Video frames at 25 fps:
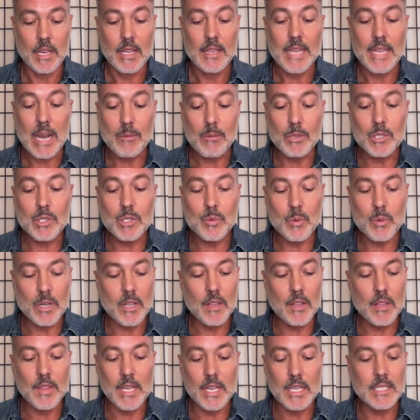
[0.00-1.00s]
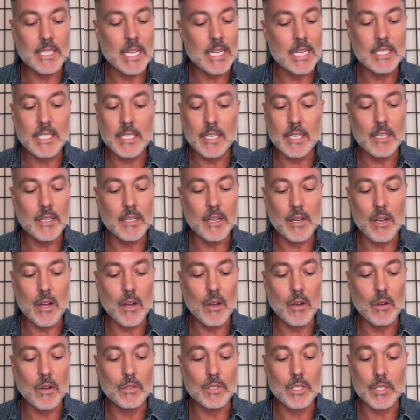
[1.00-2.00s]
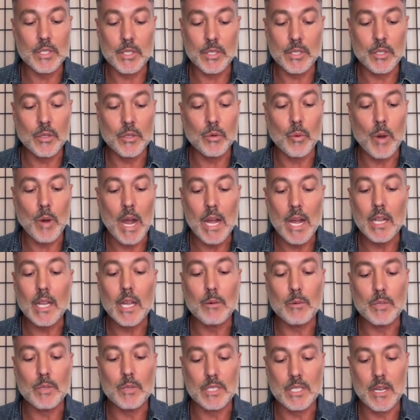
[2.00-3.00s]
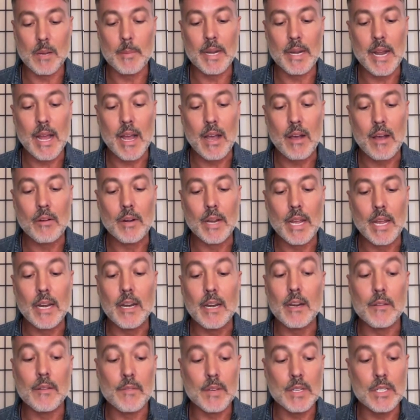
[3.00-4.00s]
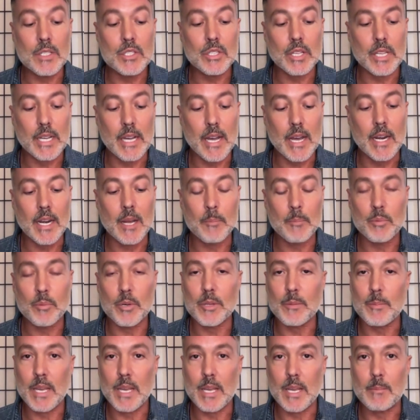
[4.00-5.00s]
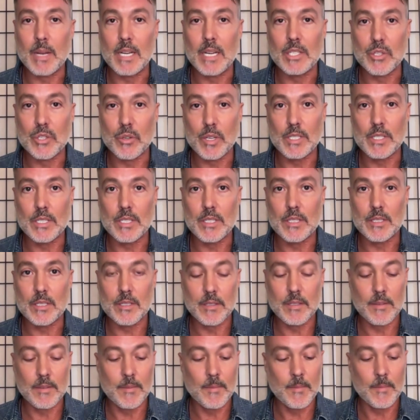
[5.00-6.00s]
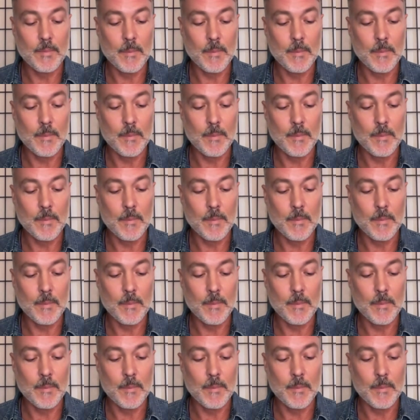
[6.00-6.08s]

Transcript: That was one of the things I didn't know to do while I was coming out, and it eventually caught up with me and my choices.